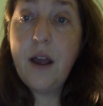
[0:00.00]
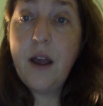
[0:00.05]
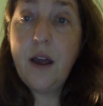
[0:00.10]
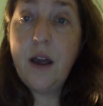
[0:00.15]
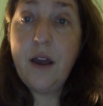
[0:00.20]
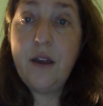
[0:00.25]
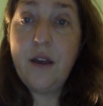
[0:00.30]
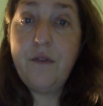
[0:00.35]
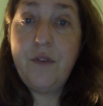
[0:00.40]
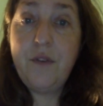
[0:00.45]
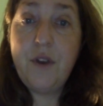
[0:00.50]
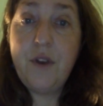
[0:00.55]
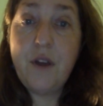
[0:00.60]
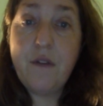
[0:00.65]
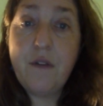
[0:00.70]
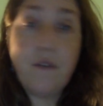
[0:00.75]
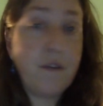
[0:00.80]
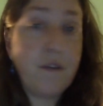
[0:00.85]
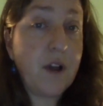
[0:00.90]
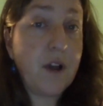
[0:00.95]
I have
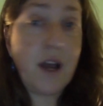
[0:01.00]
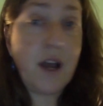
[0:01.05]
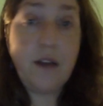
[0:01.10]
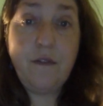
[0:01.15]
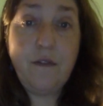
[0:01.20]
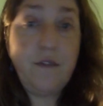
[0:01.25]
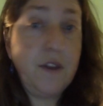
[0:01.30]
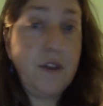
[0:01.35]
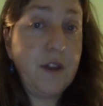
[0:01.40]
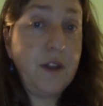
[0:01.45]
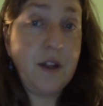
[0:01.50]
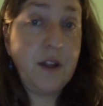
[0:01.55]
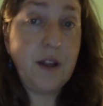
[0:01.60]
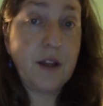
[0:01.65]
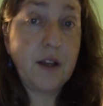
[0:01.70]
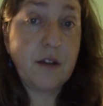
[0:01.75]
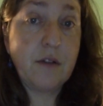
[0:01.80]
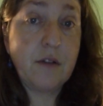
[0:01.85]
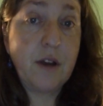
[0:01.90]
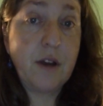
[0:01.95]
never forgotten feeling
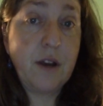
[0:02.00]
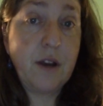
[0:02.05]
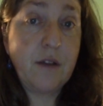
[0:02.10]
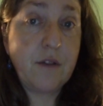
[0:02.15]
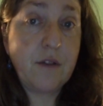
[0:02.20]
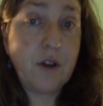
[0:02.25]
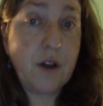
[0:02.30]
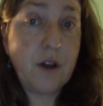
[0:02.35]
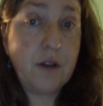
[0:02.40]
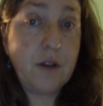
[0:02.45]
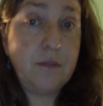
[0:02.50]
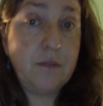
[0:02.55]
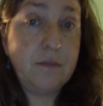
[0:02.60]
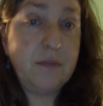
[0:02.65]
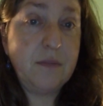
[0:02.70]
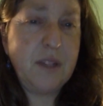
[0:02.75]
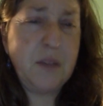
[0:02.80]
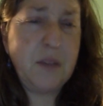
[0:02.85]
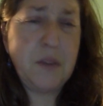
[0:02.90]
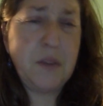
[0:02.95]
like a writing fraud.
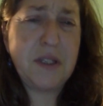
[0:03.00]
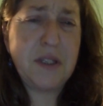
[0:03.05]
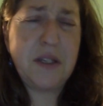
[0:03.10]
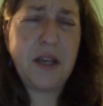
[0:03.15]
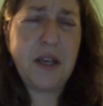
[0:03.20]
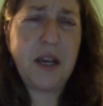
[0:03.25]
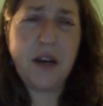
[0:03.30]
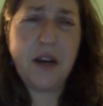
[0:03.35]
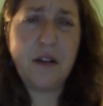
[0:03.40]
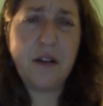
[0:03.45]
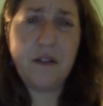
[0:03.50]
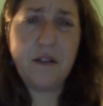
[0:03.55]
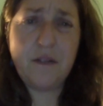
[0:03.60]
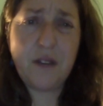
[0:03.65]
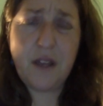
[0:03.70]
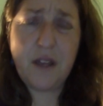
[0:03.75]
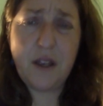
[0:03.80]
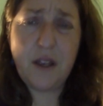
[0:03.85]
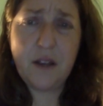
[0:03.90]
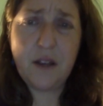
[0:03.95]
It was
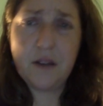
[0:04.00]
terrifying.